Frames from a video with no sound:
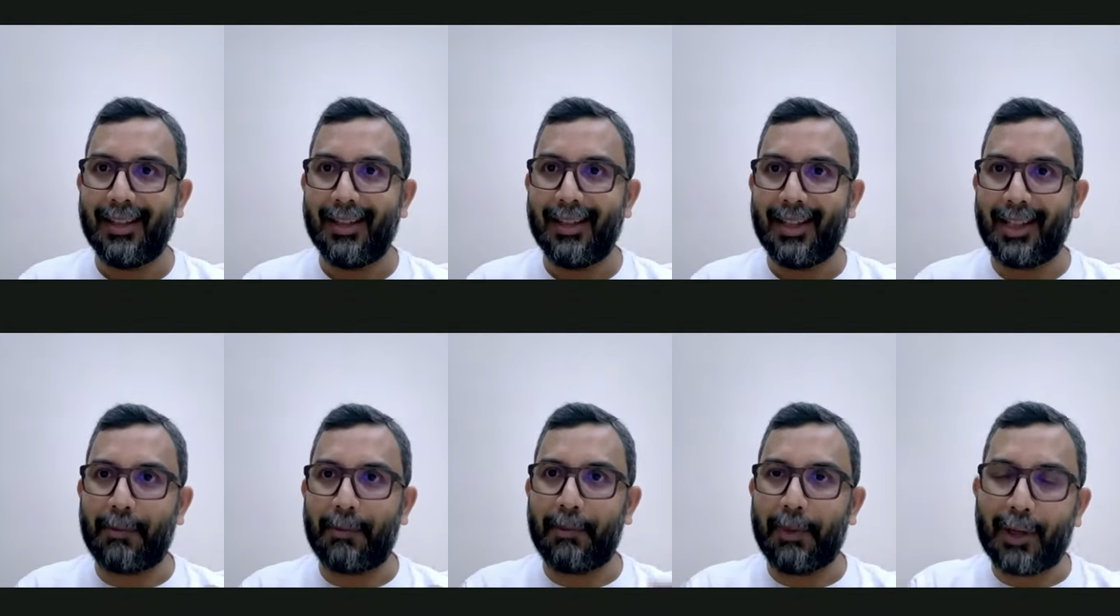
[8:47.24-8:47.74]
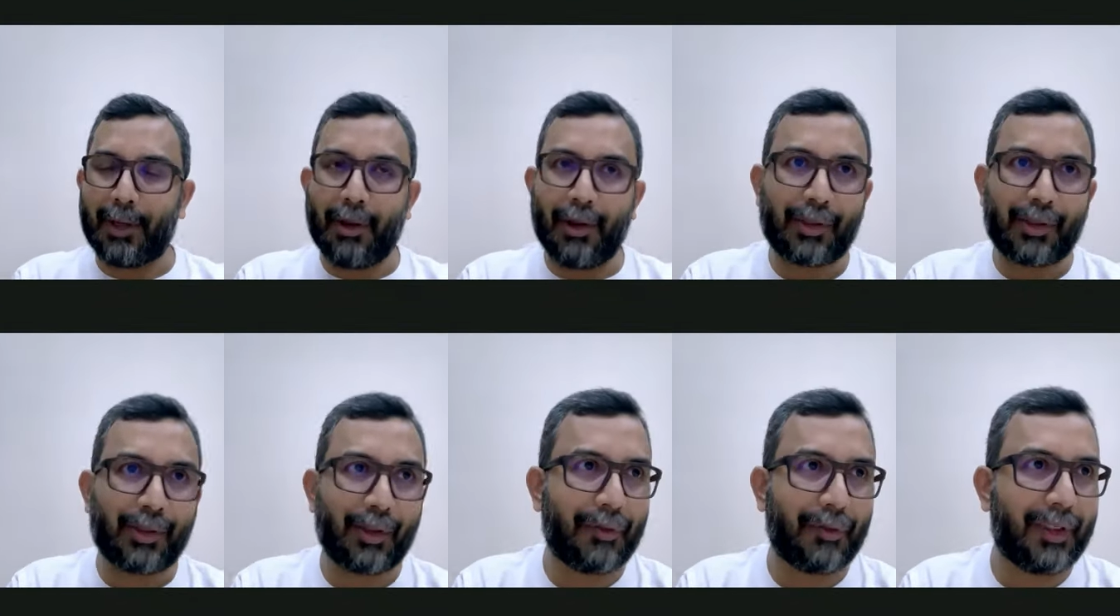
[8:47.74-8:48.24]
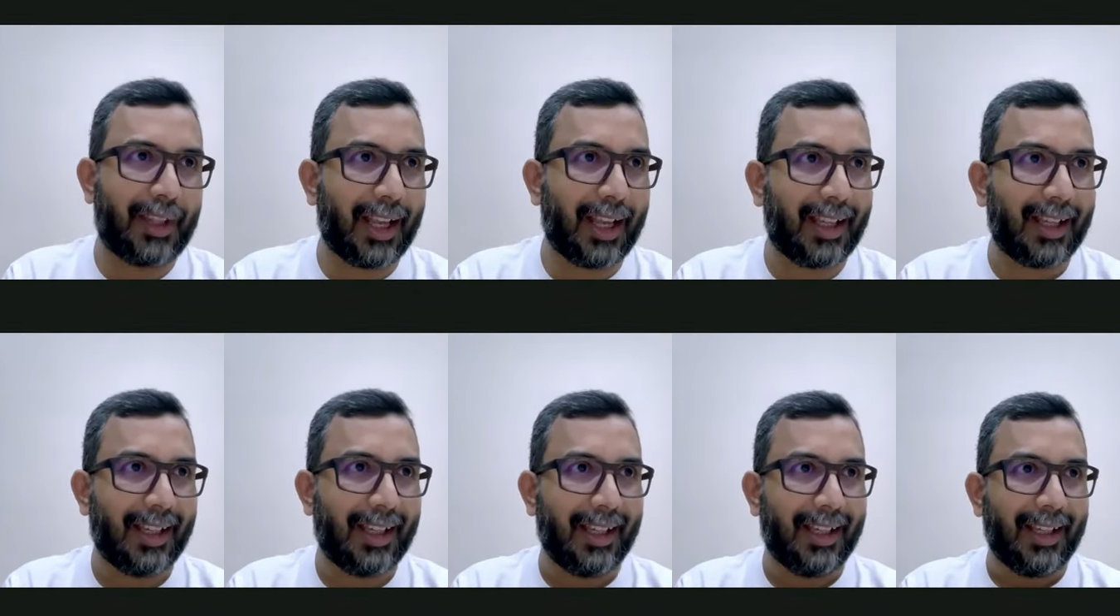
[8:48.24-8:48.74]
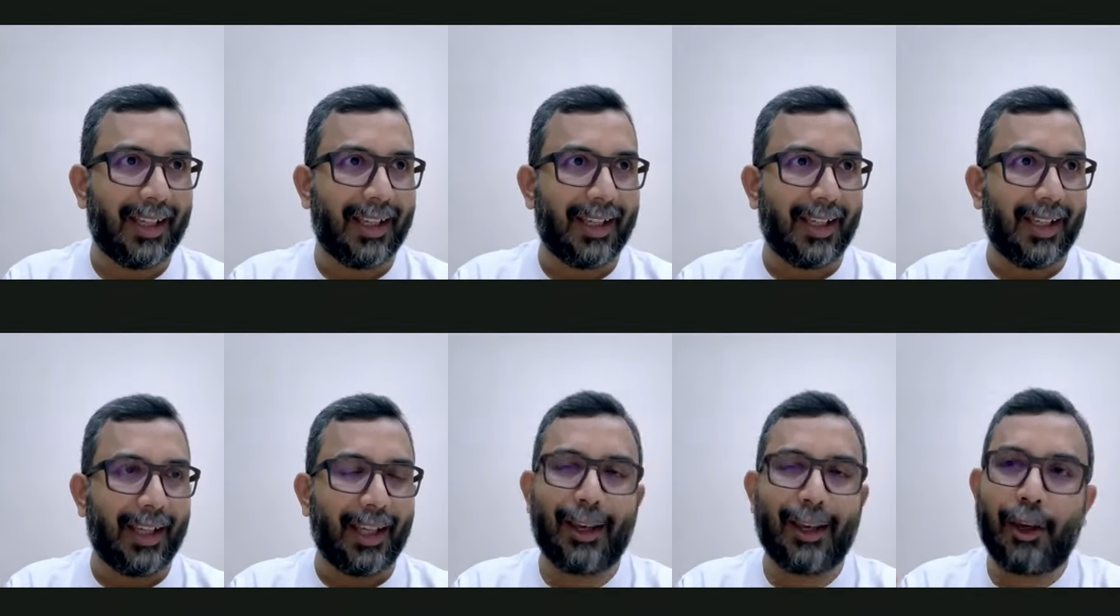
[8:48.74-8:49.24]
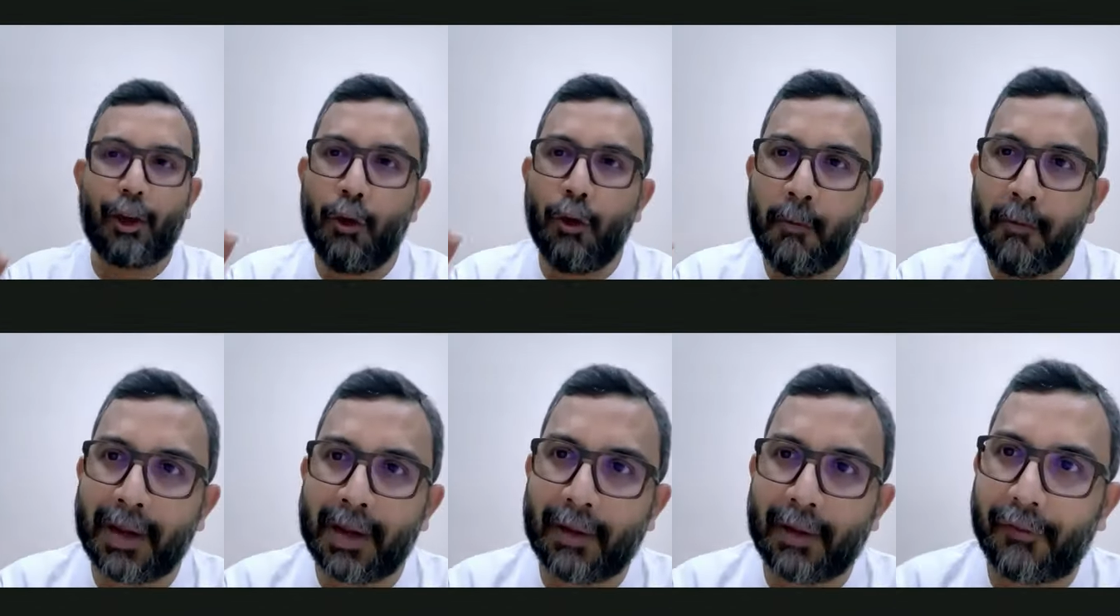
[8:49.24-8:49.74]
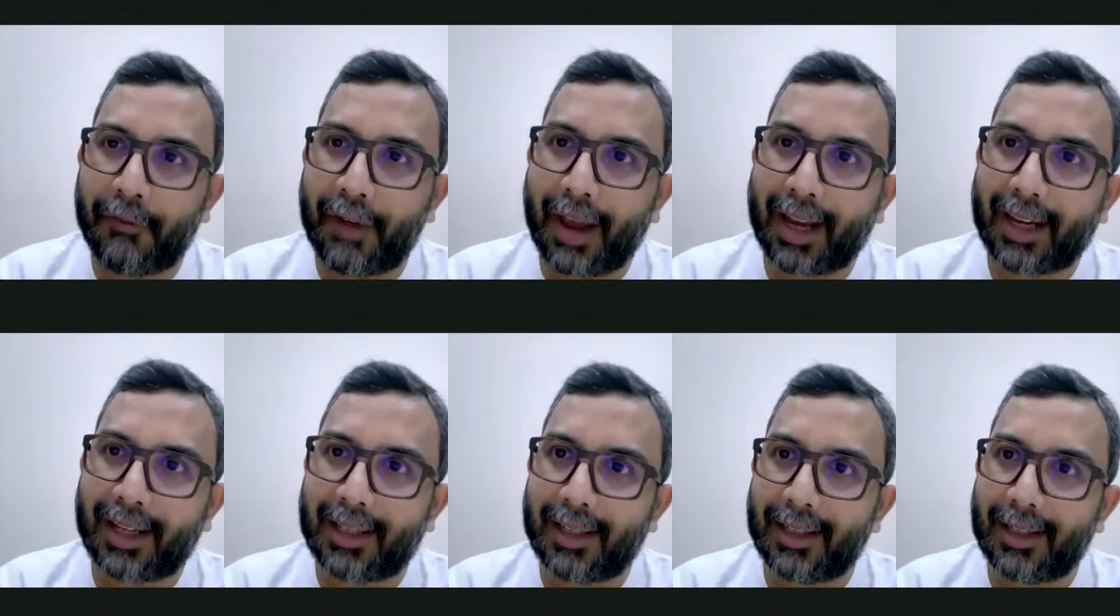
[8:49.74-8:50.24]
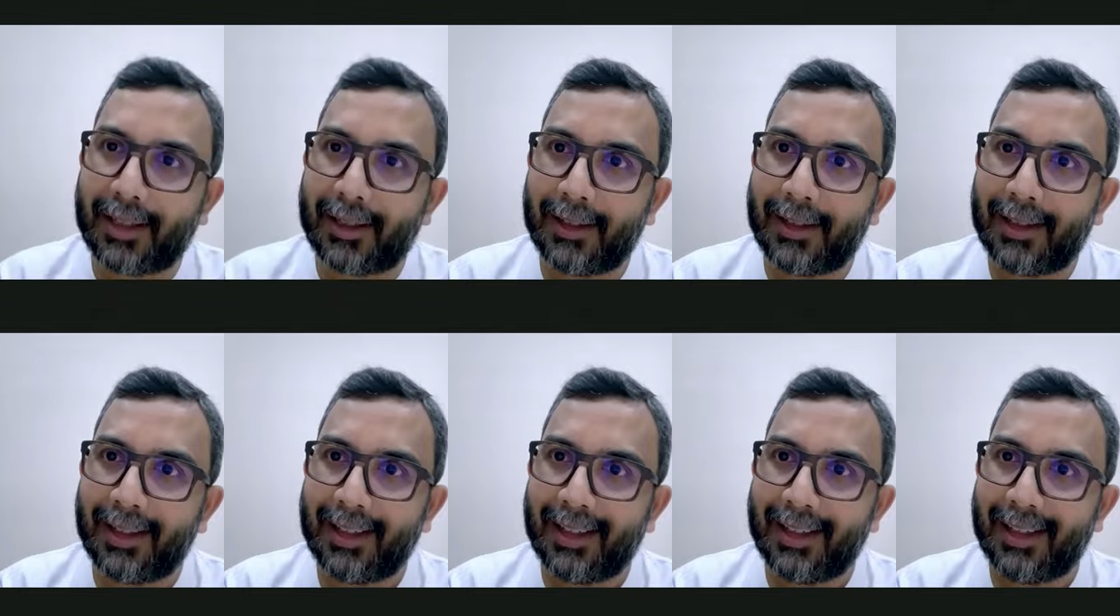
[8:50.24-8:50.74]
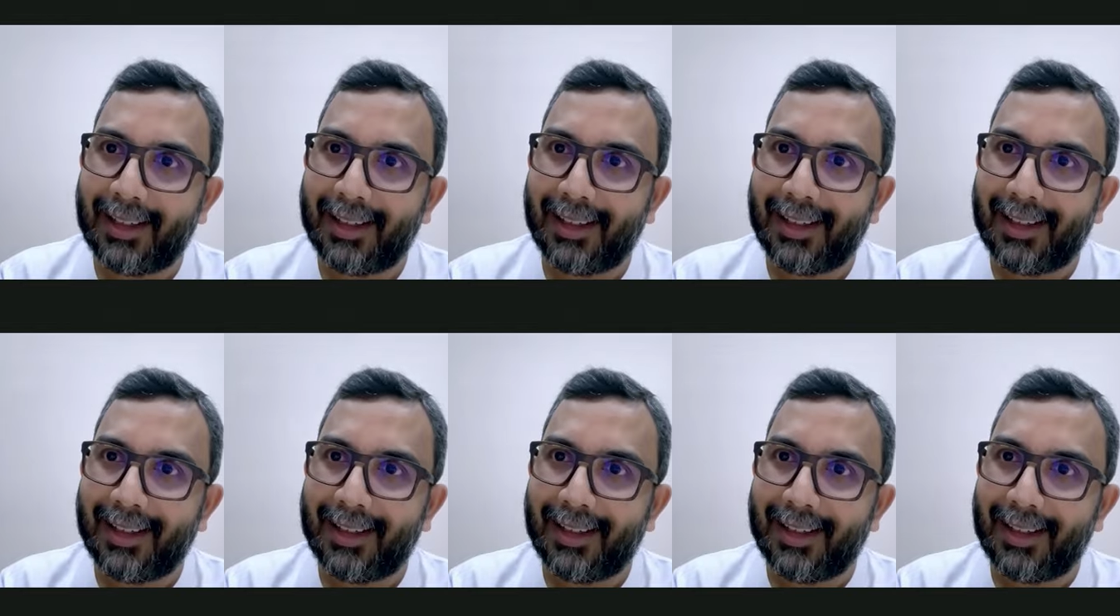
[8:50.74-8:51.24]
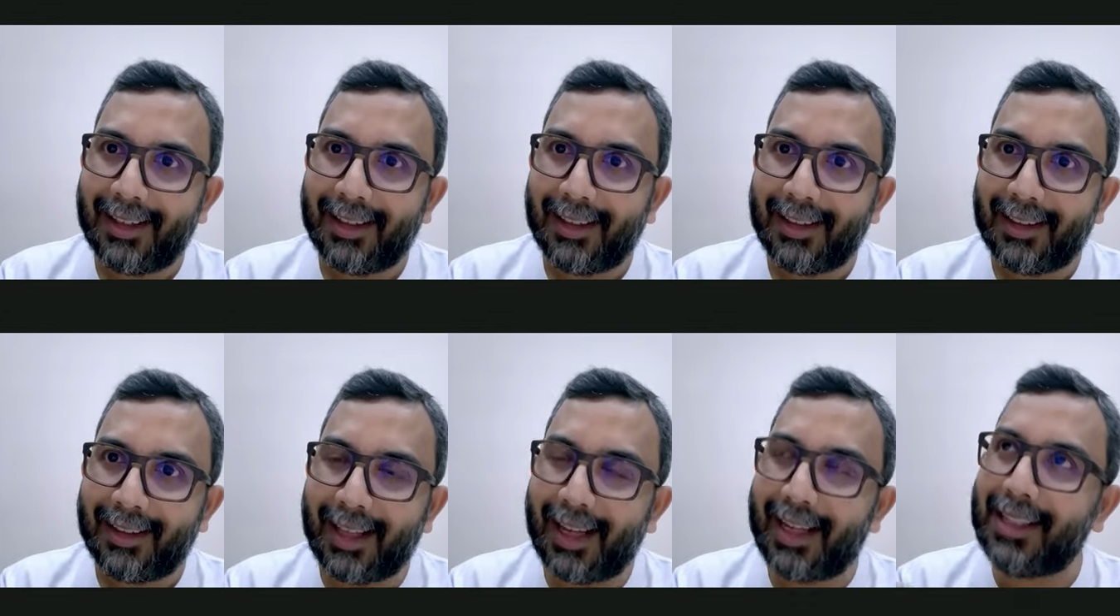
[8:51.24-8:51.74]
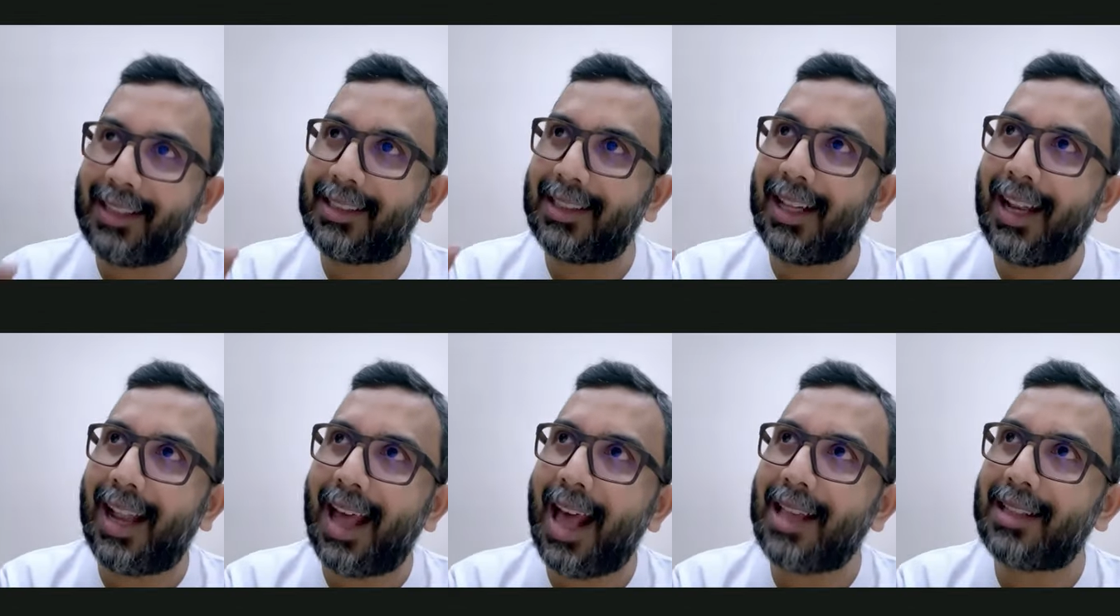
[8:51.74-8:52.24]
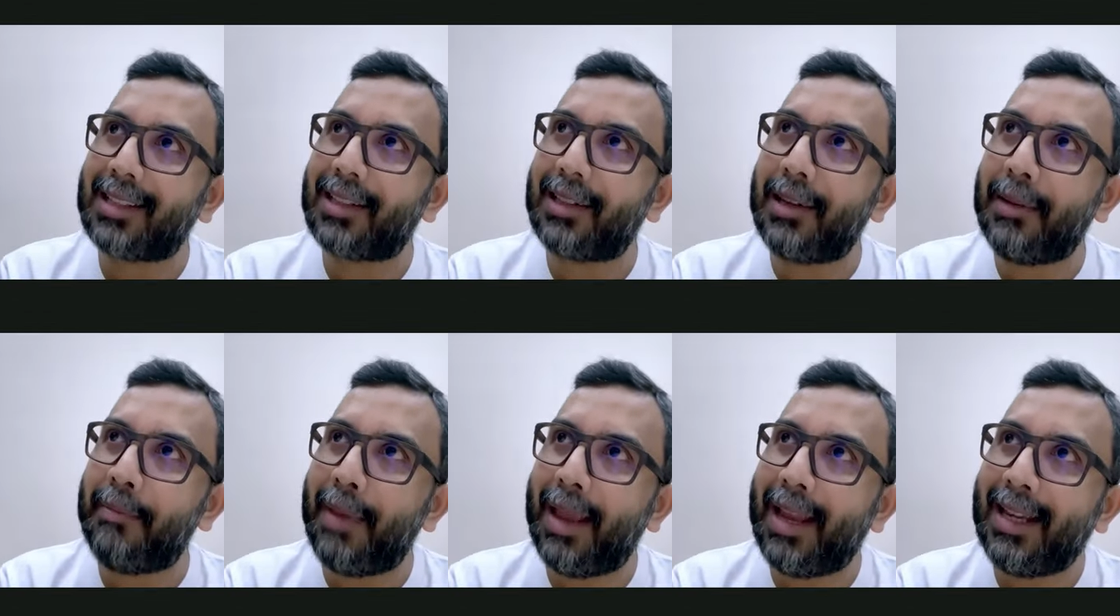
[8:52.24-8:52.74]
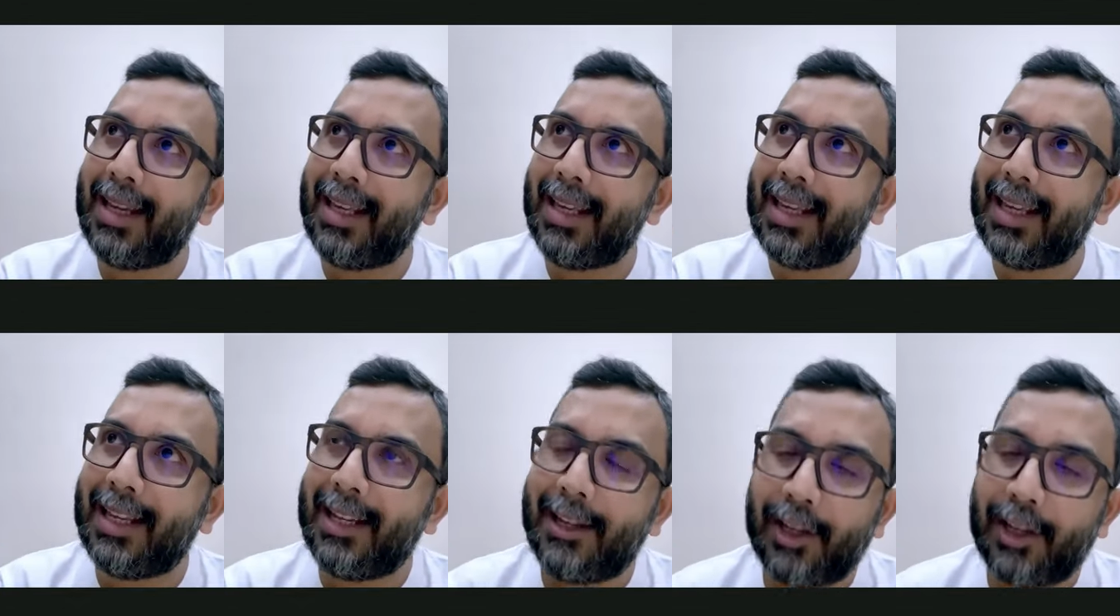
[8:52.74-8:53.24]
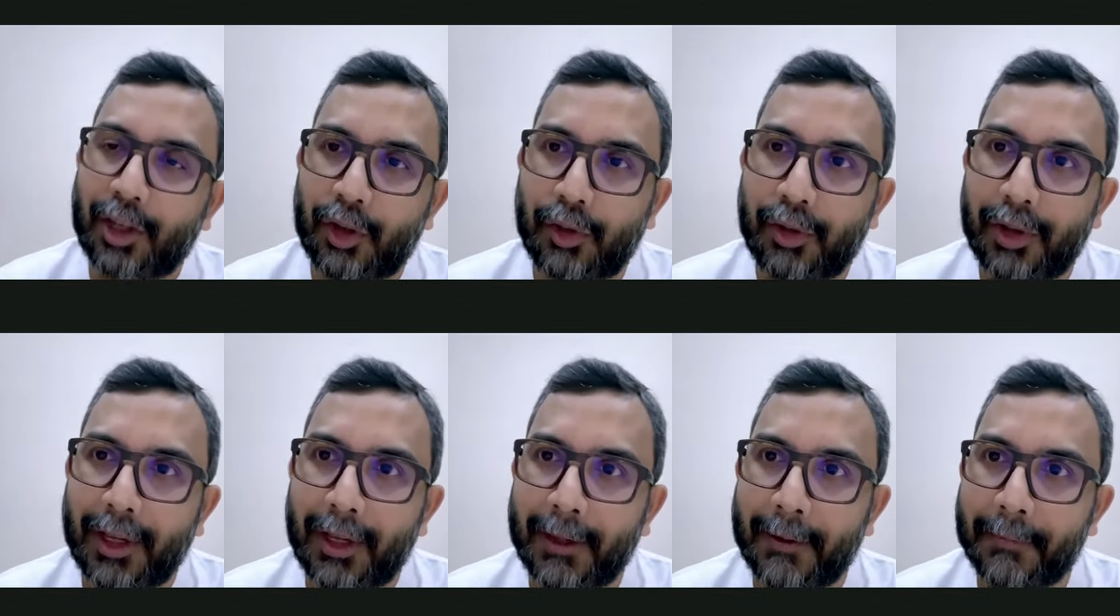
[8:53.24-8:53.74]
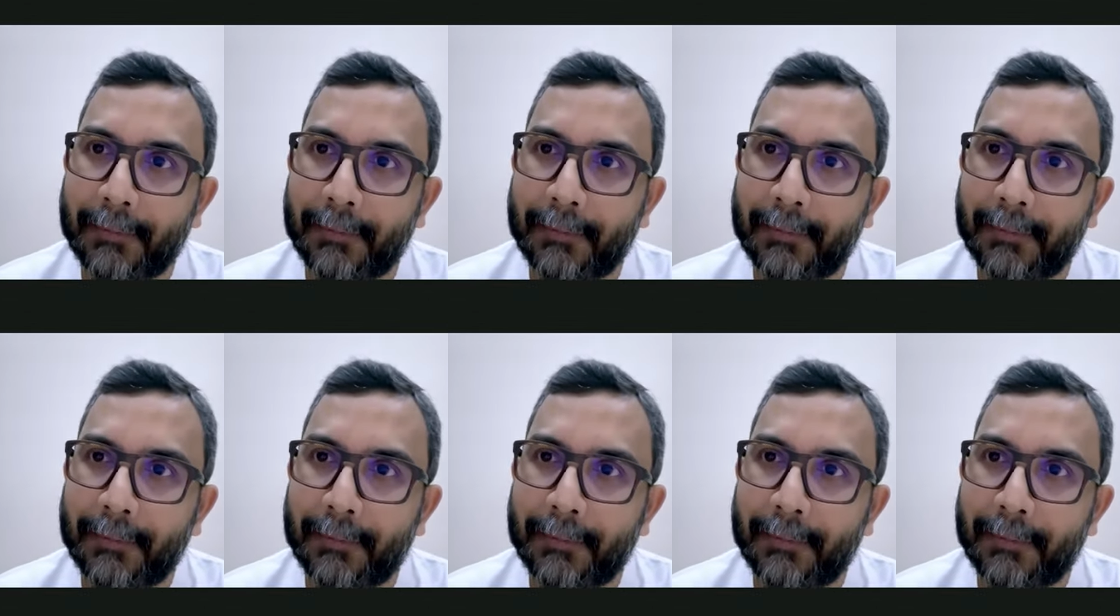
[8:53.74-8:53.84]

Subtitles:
It's because of that human factor. That is the last remaining industry